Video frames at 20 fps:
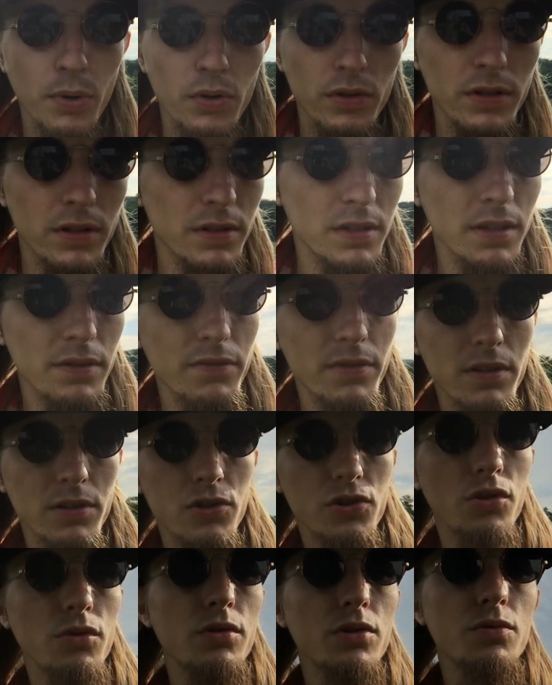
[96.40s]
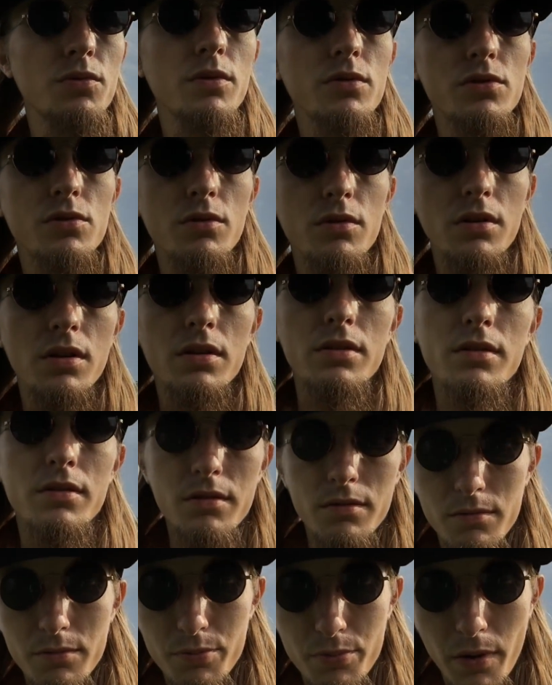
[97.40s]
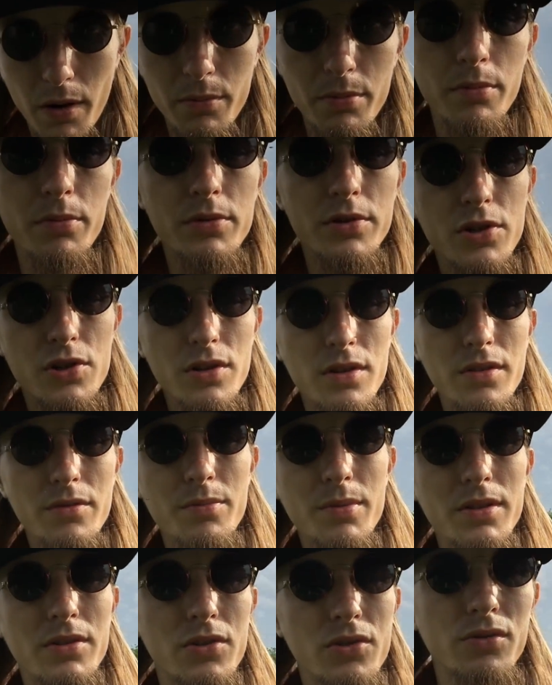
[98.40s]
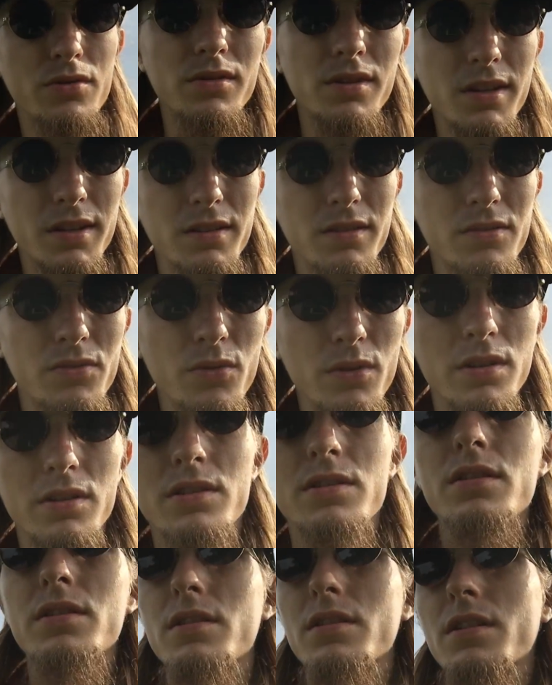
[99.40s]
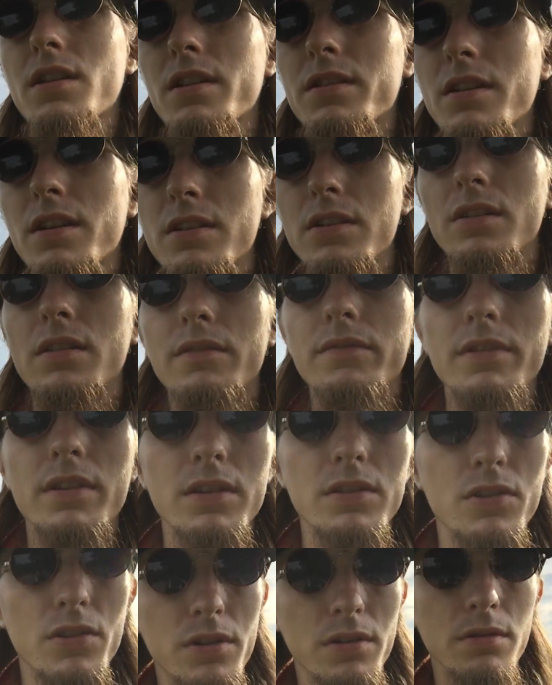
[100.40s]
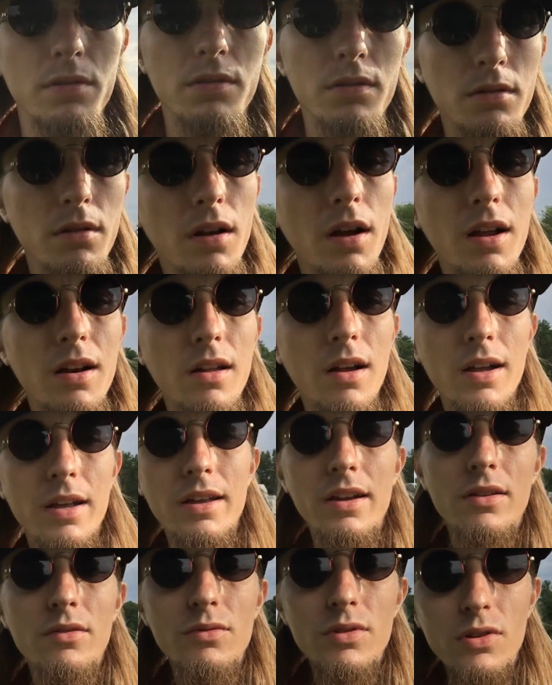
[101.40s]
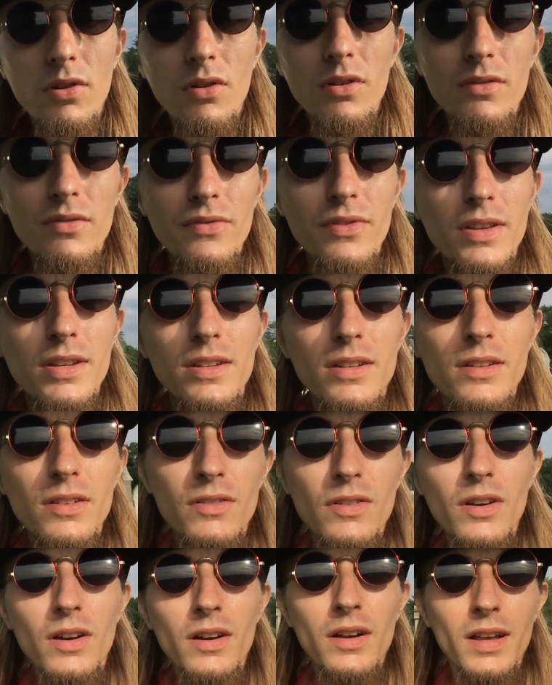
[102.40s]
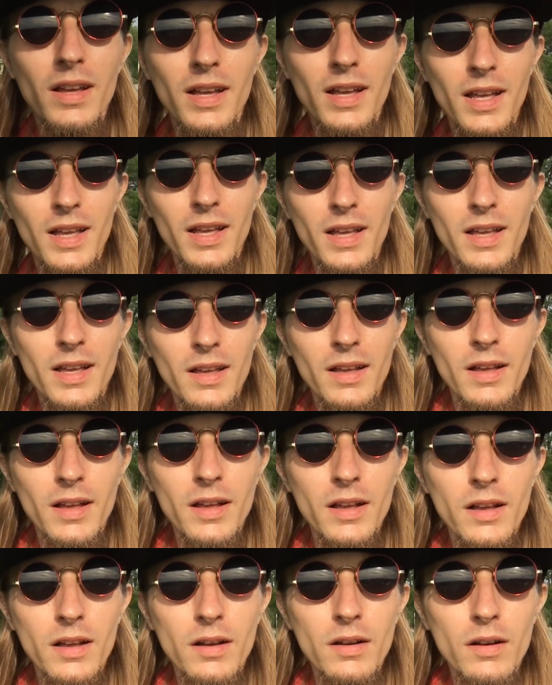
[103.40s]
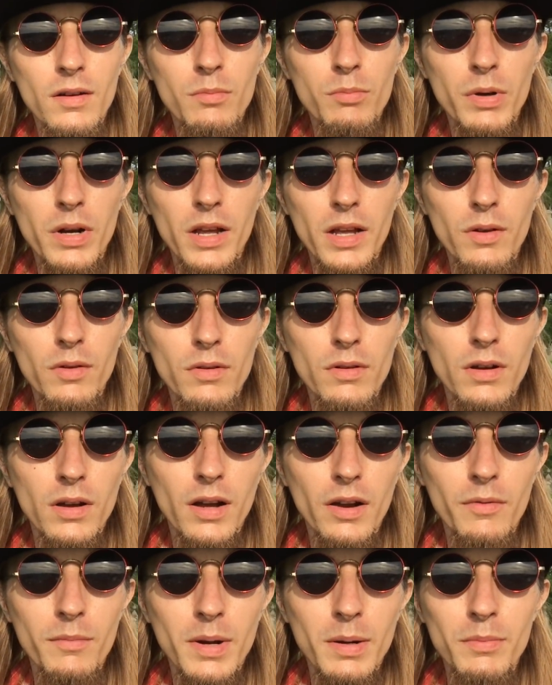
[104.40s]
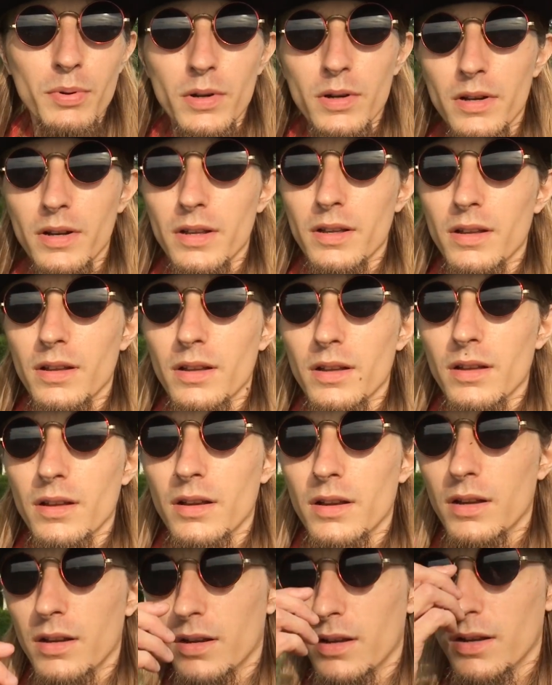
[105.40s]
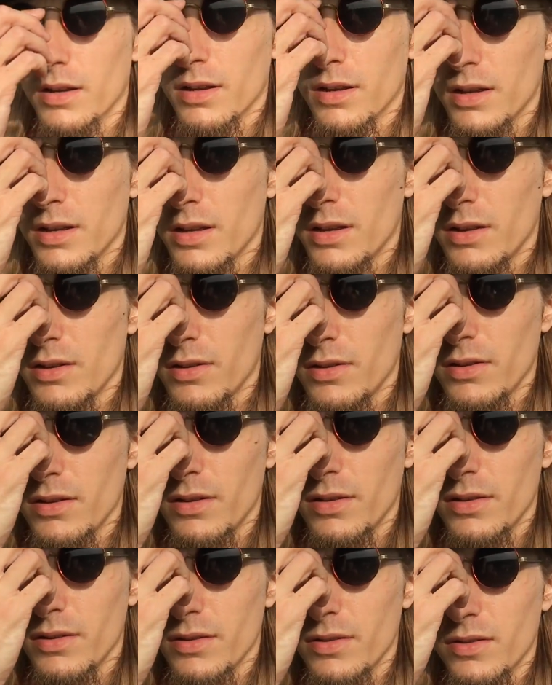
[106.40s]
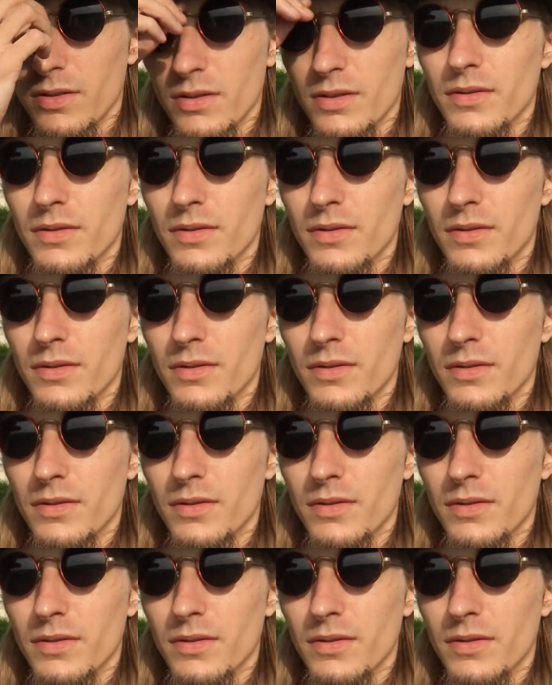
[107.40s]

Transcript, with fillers: pull in a T V and show us what was going on, probably shouldn't have been showing that to us at that young of age. I, I can't recall if they did or not. But I, I remember it, uh,